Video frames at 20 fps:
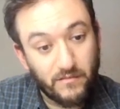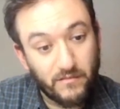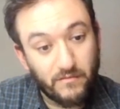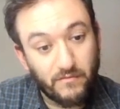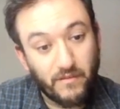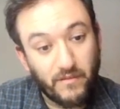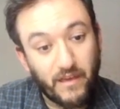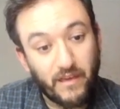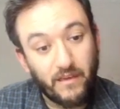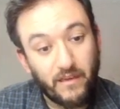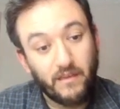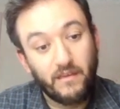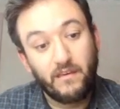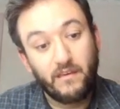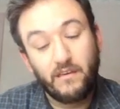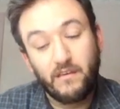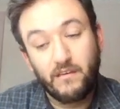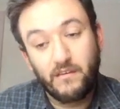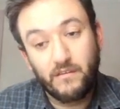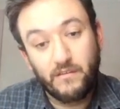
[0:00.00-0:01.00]
okay,
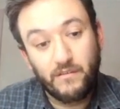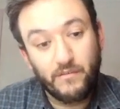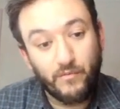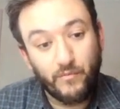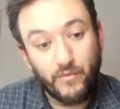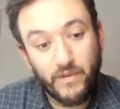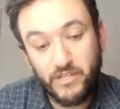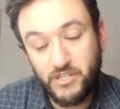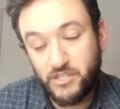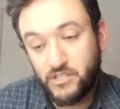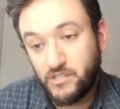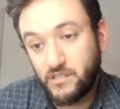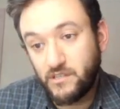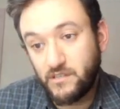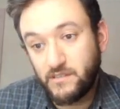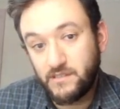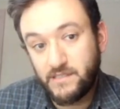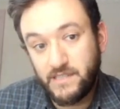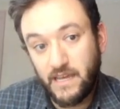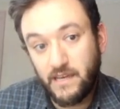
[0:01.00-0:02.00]
which
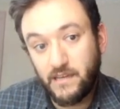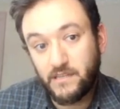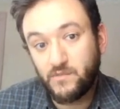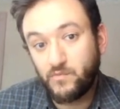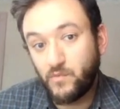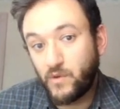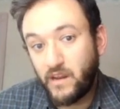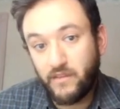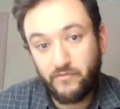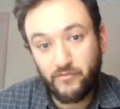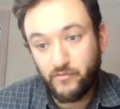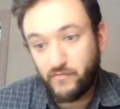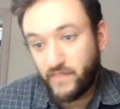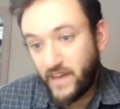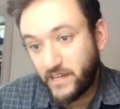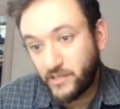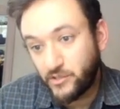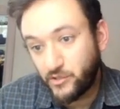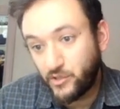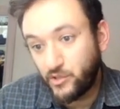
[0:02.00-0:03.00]
takes whatever
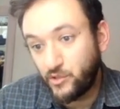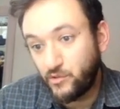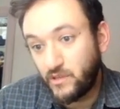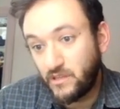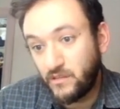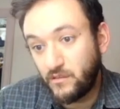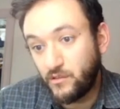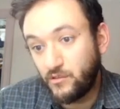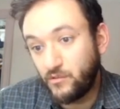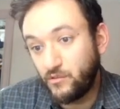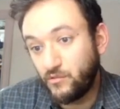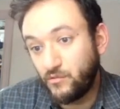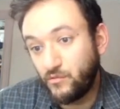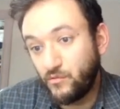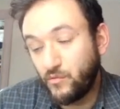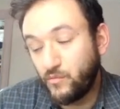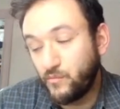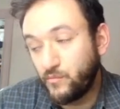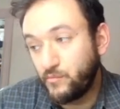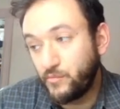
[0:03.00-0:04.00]
vector
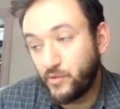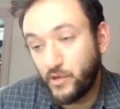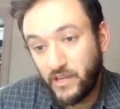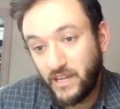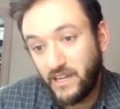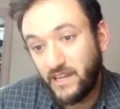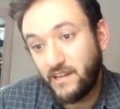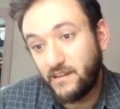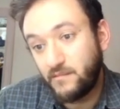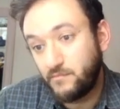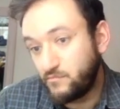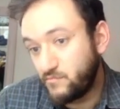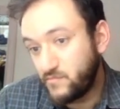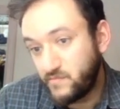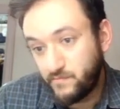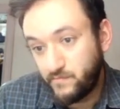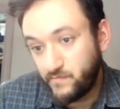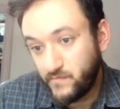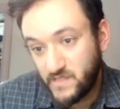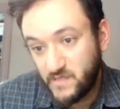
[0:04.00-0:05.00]
you put in and
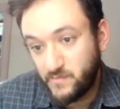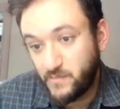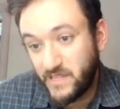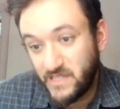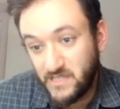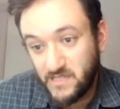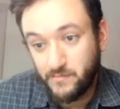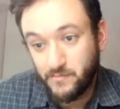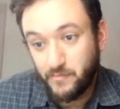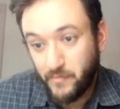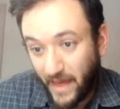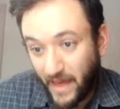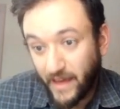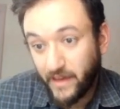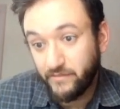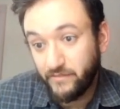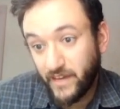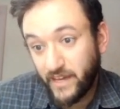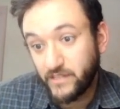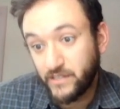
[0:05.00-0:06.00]
spits back a
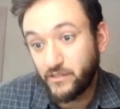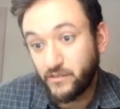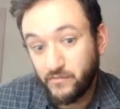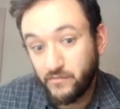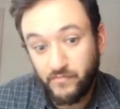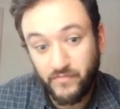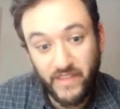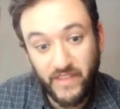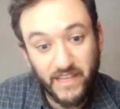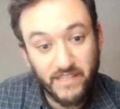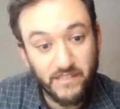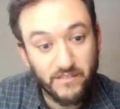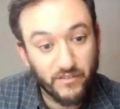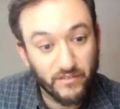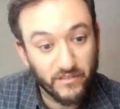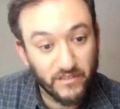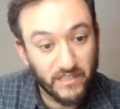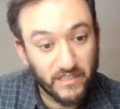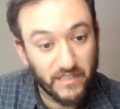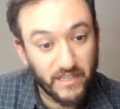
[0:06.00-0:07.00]
vector. That's
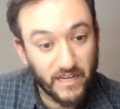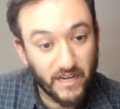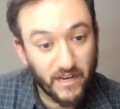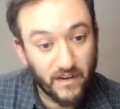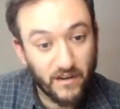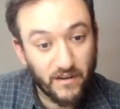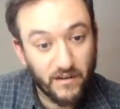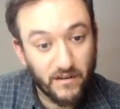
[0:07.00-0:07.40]
certainly linear.